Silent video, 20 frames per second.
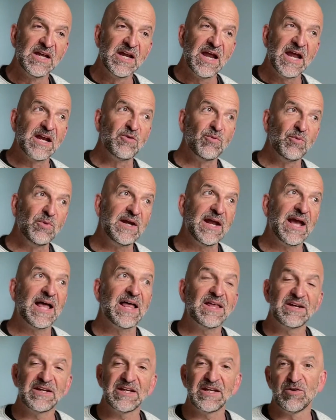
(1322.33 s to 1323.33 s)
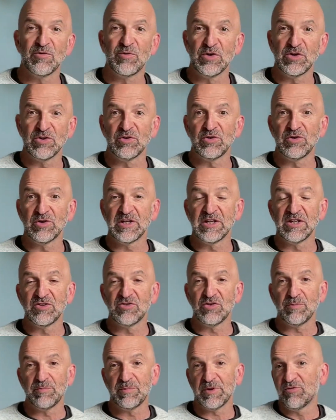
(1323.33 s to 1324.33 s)
and reality of what you're looking
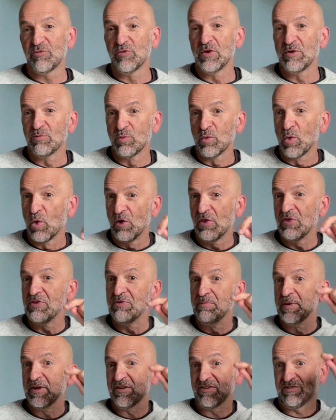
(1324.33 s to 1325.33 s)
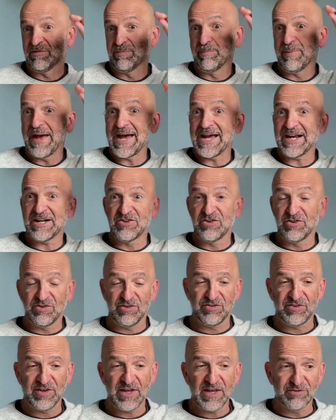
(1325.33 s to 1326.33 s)
to. But if we roll this back to the
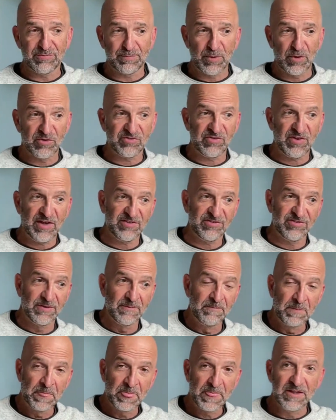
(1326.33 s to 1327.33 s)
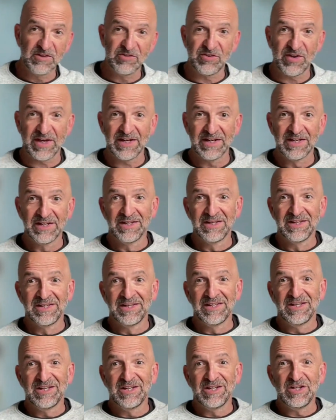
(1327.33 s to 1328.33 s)
sales process, is that
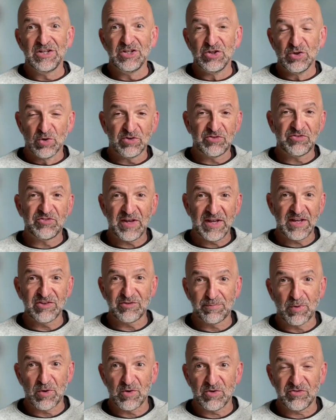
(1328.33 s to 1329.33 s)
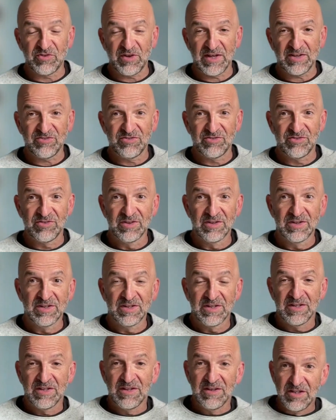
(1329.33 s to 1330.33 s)
your sales process,
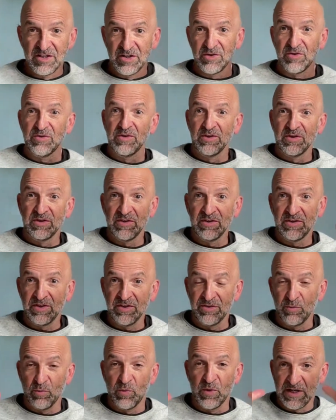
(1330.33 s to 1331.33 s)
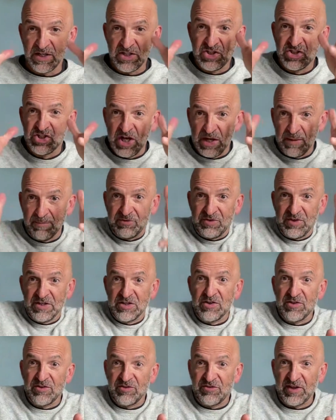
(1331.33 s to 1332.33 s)
when it jumps
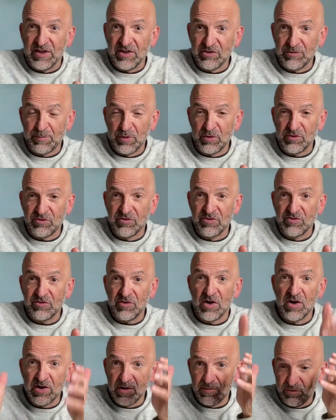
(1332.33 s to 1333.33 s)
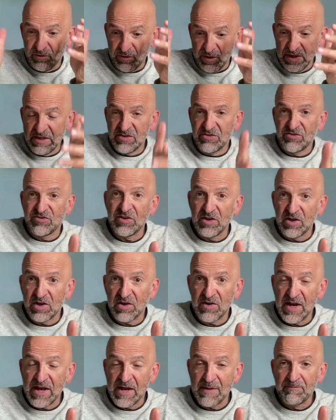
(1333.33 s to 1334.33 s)
into the salesperson's arms in the
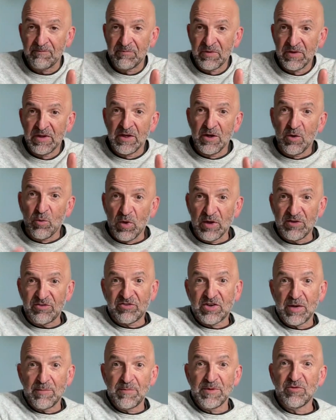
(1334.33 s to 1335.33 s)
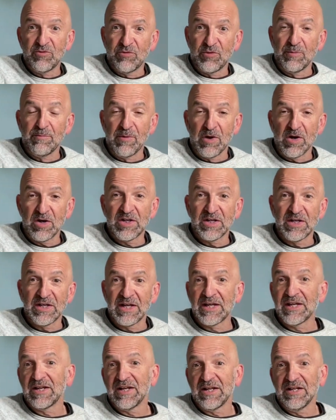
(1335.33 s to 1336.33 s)
CRM, what's come in from
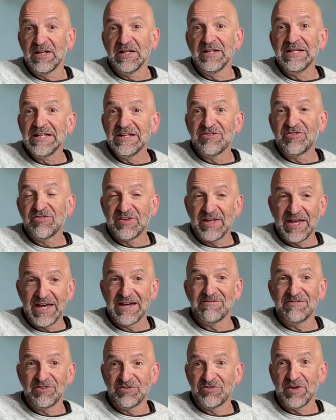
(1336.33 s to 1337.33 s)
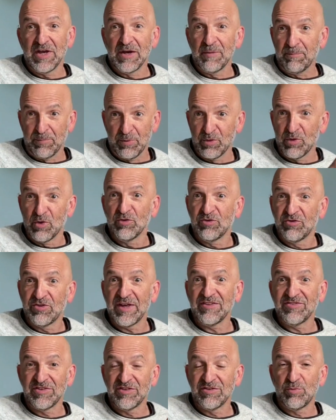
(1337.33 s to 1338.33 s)
marketing needs to have a
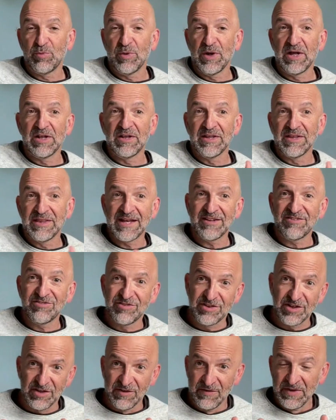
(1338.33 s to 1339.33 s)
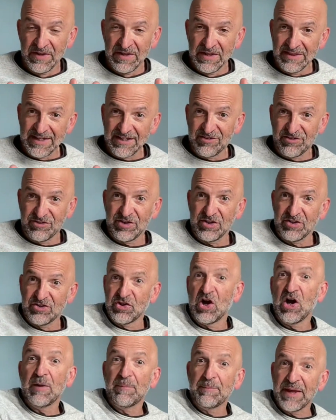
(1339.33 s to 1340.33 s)
process as well. And that's the
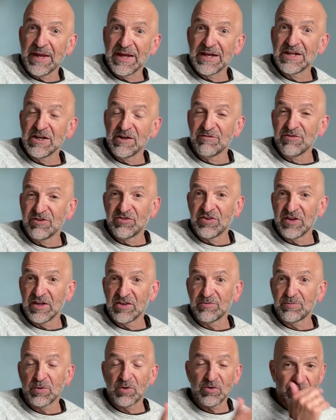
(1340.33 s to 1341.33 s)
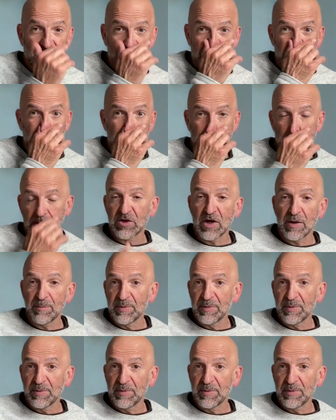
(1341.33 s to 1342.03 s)
top end of the sales process, right? The top end